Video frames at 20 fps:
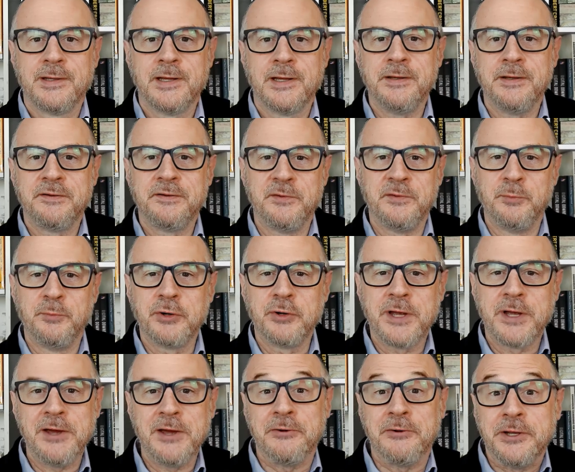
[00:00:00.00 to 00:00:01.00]
Hey, it's your book
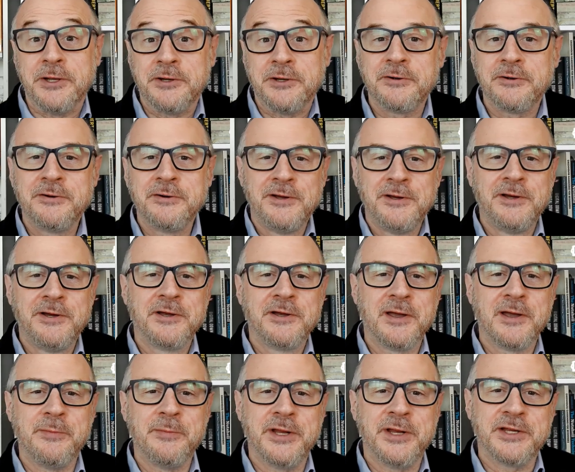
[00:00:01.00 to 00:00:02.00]
hound here,
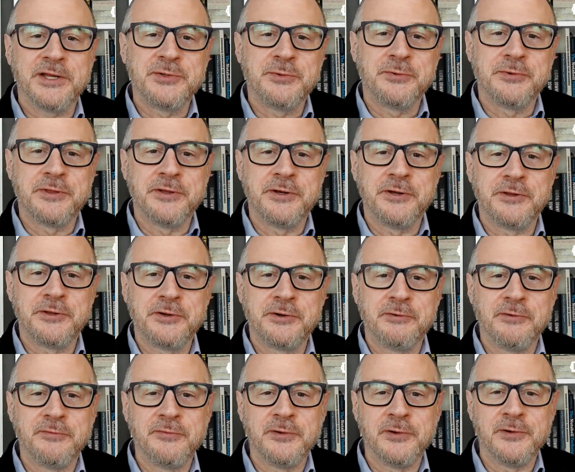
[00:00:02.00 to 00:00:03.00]
coming at you with another
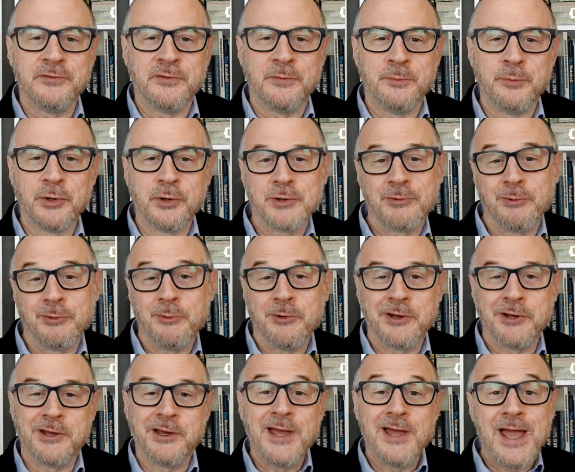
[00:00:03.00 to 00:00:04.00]
review of a book we
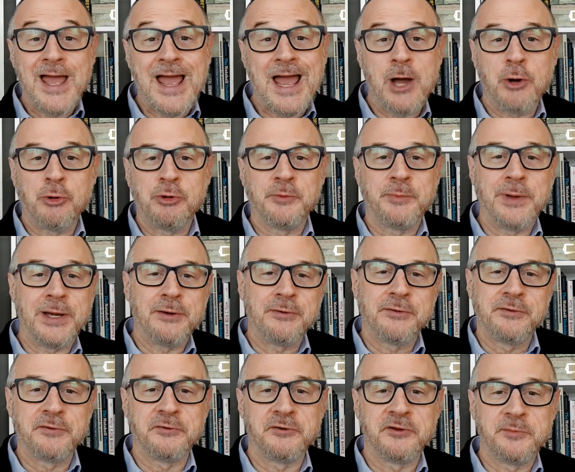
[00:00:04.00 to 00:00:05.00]
want to howl
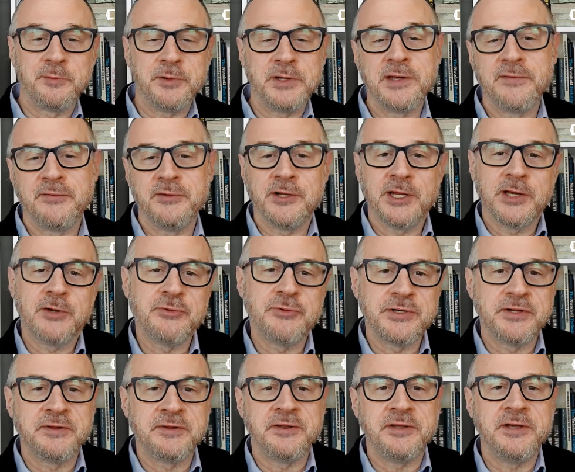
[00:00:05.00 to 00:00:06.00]
about, so to speak. If you like what
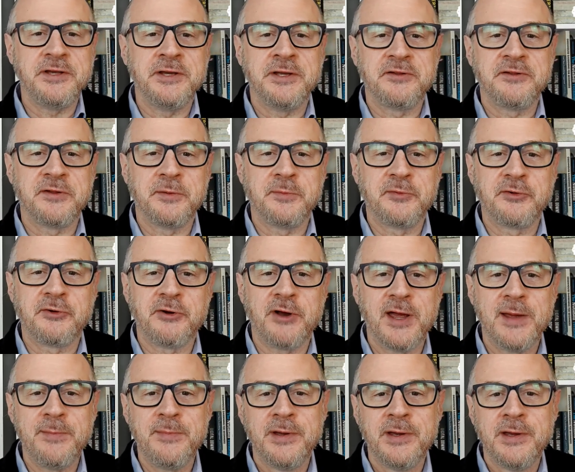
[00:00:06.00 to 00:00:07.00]
you see, hit
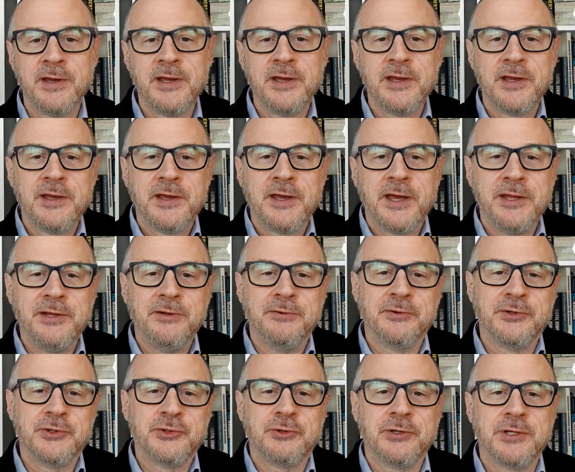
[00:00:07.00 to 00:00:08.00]
subscribe, and you'll
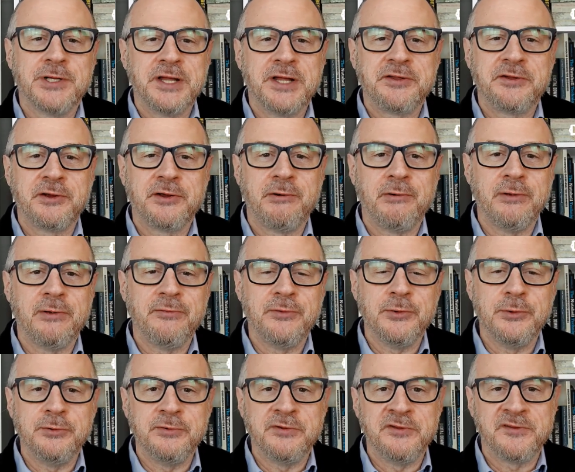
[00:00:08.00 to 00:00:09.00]
enjoy lots of great
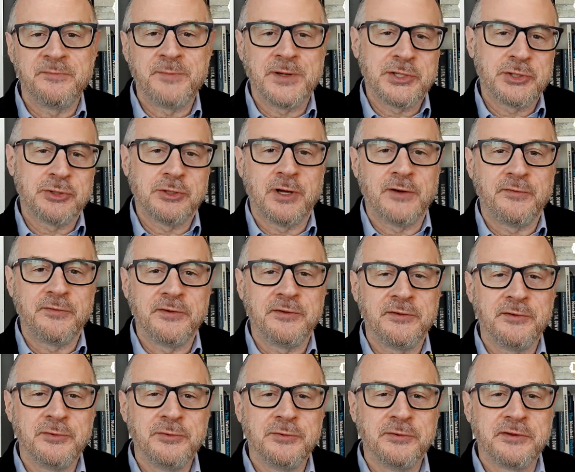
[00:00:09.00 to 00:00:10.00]
reviews and special offers
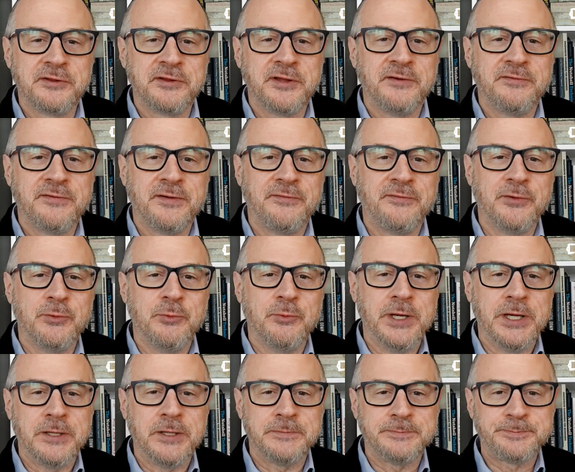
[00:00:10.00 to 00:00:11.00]
and cool stuff every
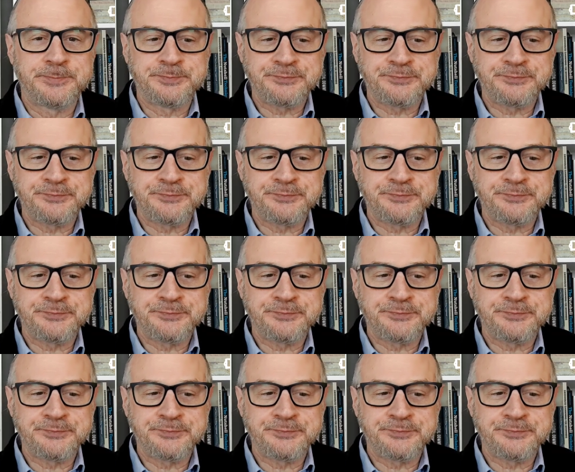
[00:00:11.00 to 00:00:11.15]
week.